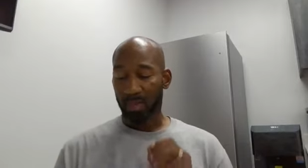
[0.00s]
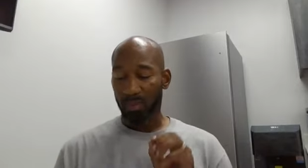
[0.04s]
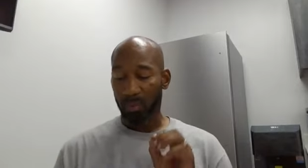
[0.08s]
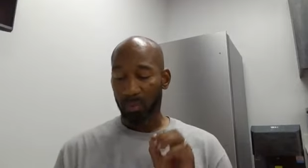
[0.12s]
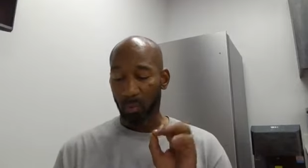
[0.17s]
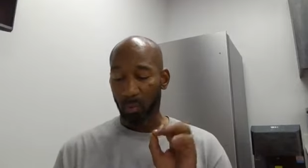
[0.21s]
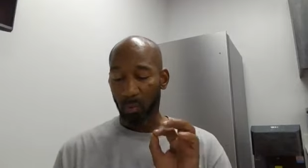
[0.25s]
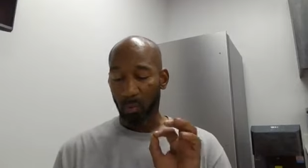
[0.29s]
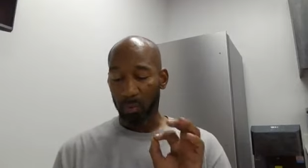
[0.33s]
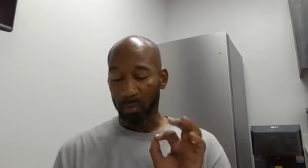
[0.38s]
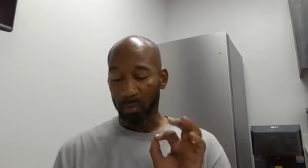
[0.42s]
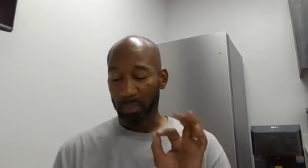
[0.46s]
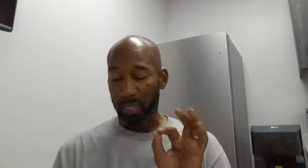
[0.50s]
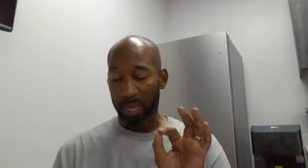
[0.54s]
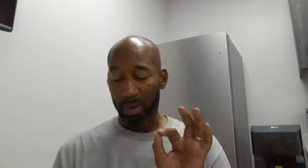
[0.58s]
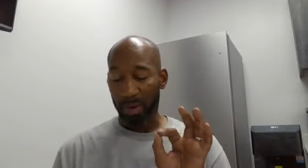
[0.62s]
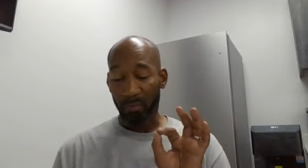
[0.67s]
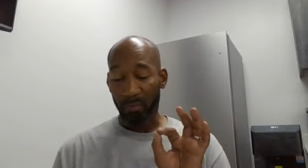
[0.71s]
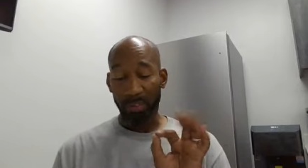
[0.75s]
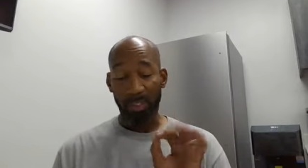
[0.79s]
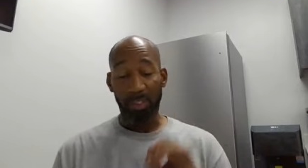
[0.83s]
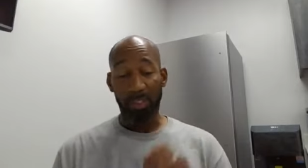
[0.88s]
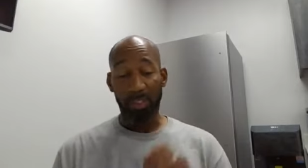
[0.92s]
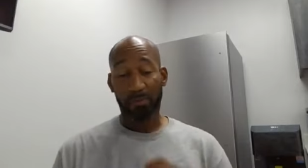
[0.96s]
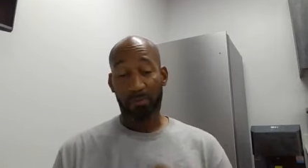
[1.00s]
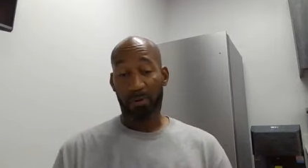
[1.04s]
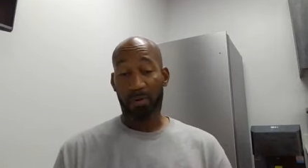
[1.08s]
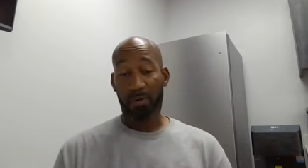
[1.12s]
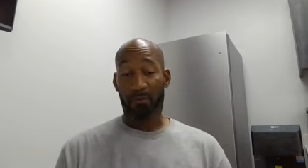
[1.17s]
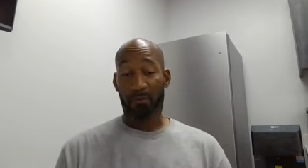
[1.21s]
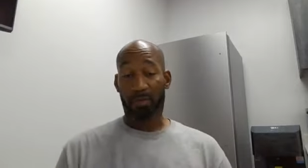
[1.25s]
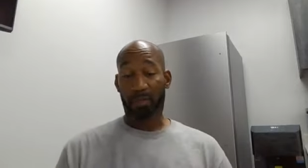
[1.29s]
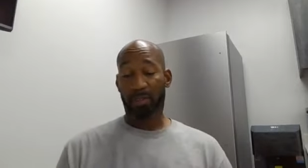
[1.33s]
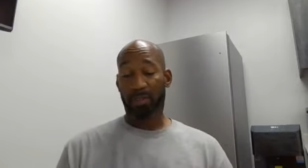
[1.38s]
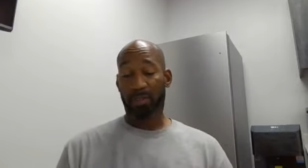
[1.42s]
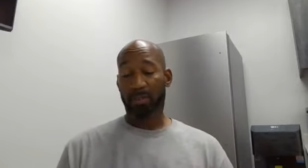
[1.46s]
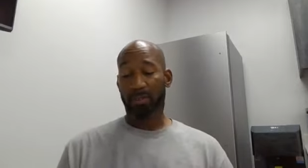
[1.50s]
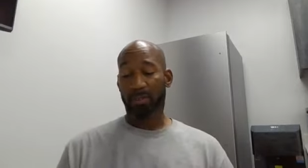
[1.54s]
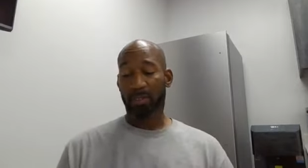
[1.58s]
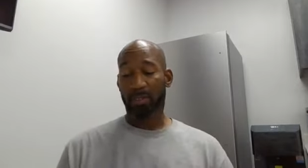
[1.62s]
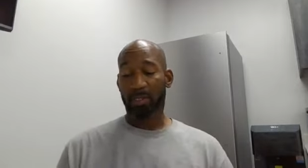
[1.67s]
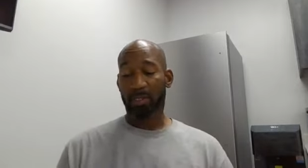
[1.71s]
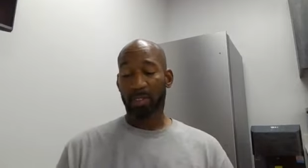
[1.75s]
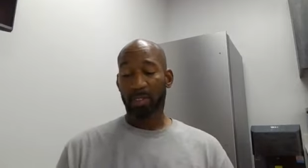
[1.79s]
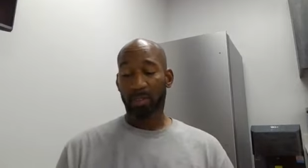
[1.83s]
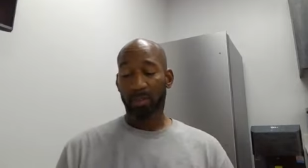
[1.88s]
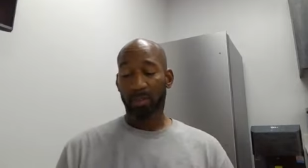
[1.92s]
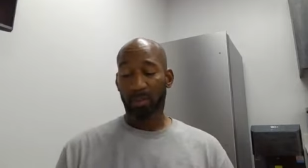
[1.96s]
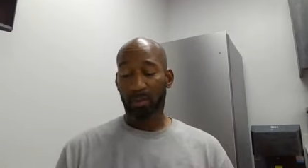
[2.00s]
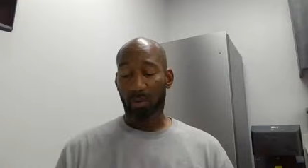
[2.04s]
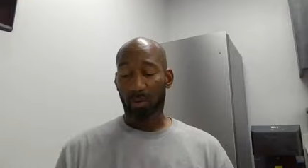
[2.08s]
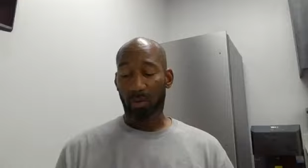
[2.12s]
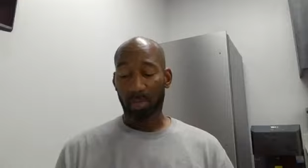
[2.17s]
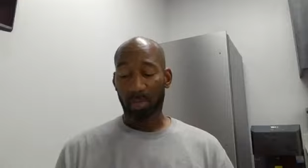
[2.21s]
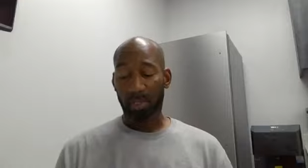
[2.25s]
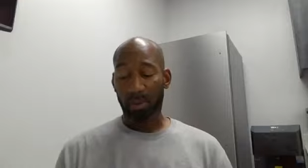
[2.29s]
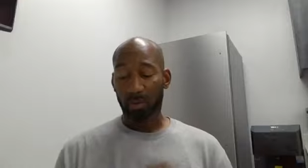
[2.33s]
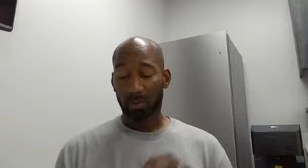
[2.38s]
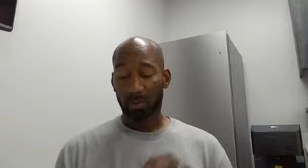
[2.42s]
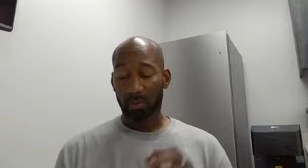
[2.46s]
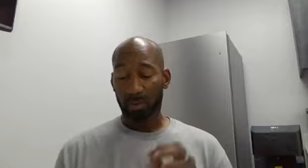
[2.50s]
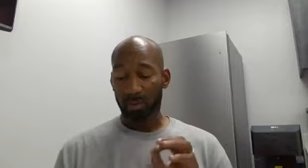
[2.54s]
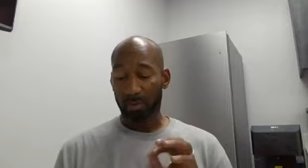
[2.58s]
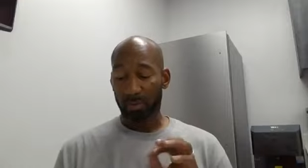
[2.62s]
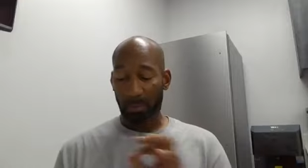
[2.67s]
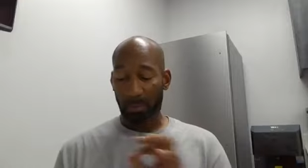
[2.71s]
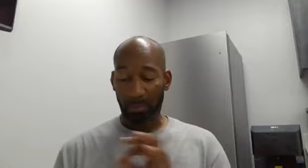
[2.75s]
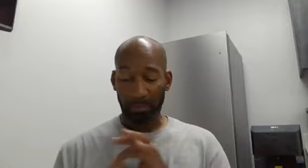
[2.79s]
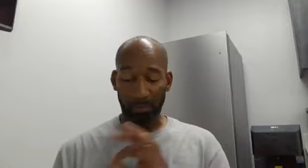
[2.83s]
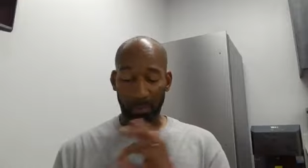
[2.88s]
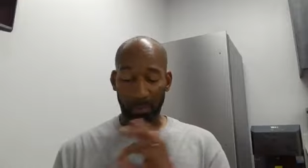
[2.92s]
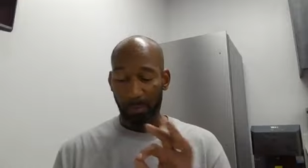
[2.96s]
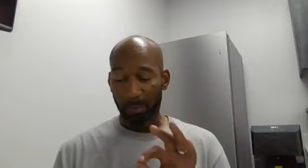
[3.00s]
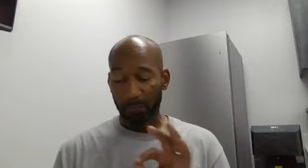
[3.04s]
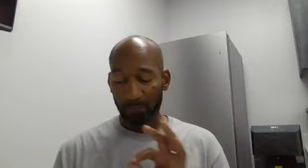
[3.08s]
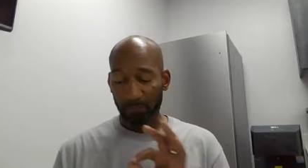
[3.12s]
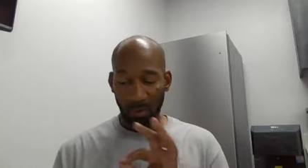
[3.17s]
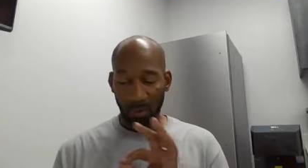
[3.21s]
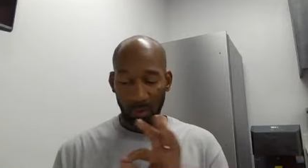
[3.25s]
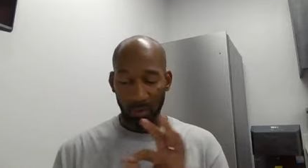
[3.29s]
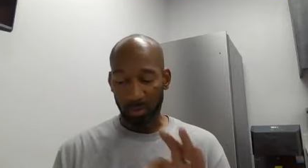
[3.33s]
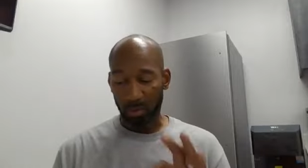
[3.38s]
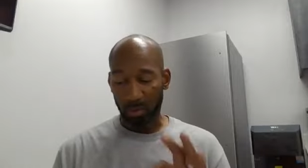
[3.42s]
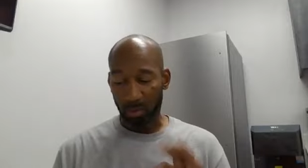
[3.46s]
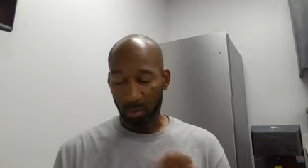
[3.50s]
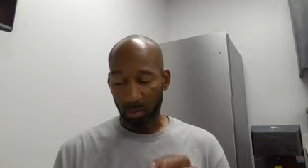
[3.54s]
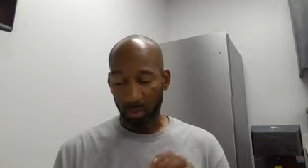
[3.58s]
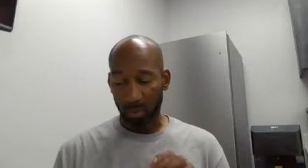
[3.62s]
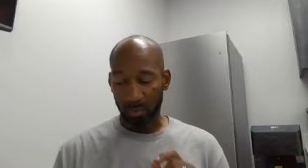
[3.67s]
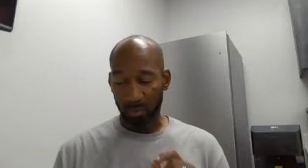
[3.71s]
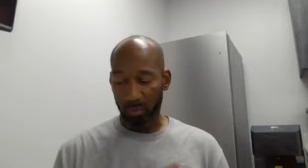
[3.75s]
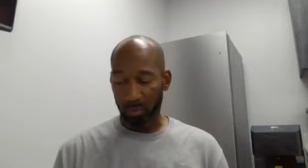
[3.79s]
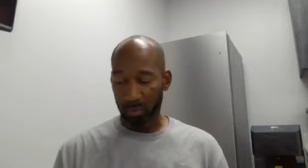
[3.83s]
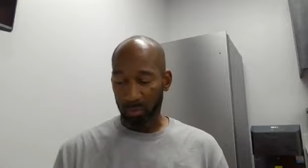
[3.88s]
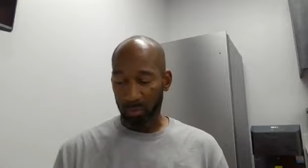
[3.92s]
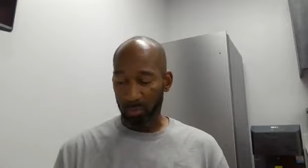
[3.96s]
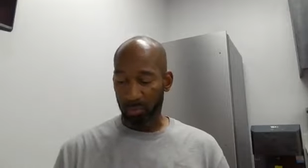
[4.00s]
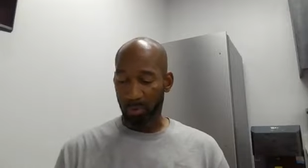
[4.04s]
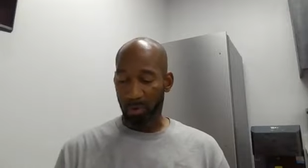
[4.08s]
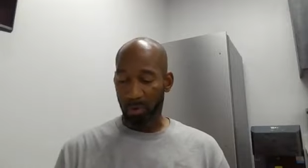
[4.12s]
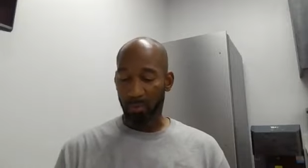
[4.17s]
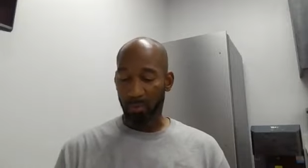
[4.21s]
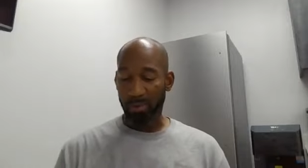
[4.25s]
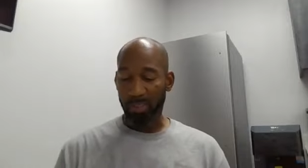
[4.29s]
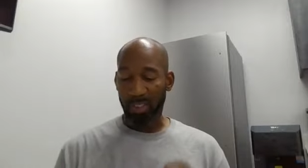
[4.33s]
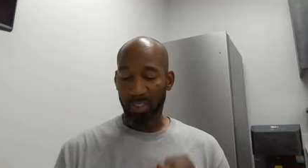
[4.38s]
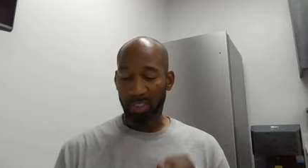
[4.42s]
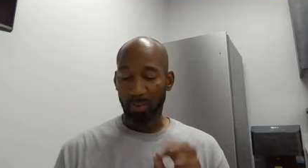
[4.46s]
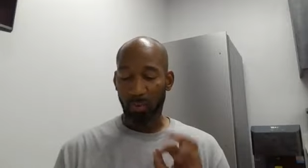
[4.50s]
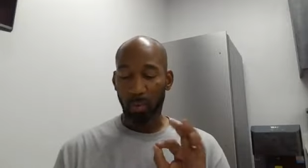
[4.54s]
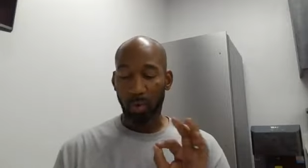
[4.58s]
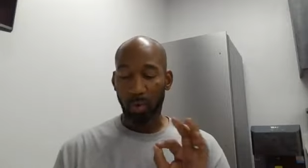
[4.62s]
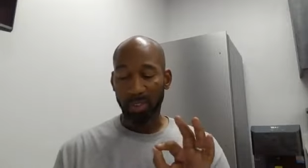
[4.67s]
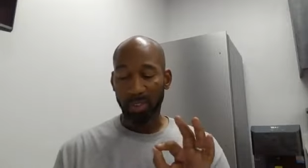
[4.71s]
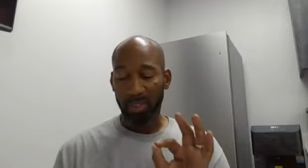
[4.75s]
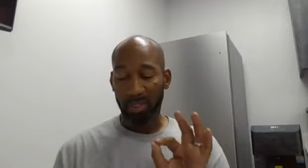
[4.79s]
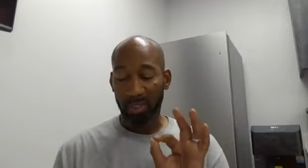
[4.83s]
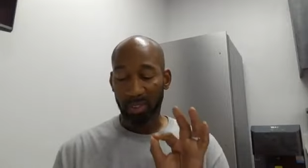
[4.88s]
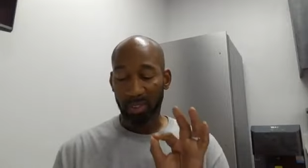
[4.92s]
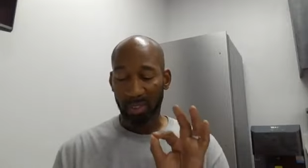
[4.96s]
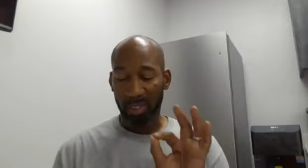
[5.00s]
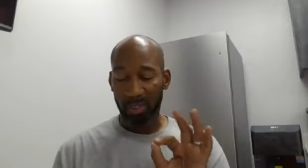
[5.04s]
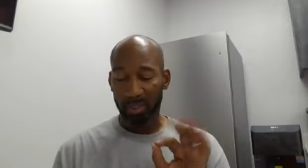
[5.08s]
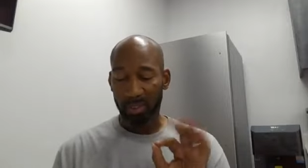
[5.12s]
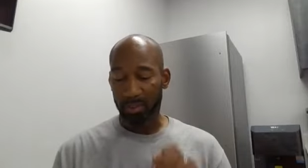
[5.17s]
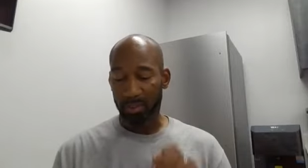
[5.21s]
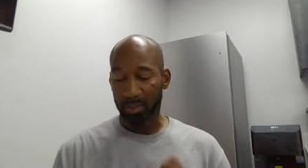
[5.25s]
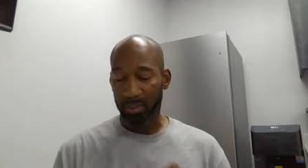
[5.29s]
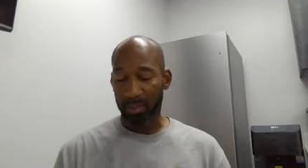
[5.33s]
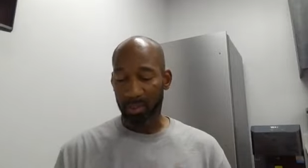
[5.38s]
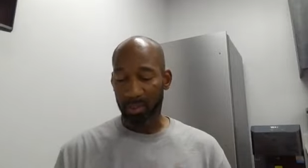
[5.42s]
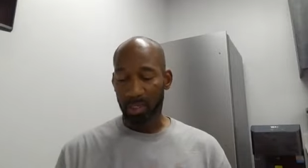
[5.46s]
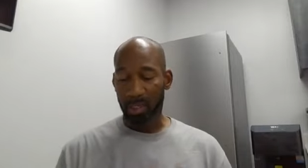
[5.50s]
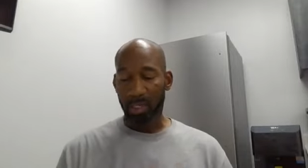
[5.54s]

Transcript: The, that which is perfect. So I mean, I'm, I'm gonna focus on the part where it says wanting nothing.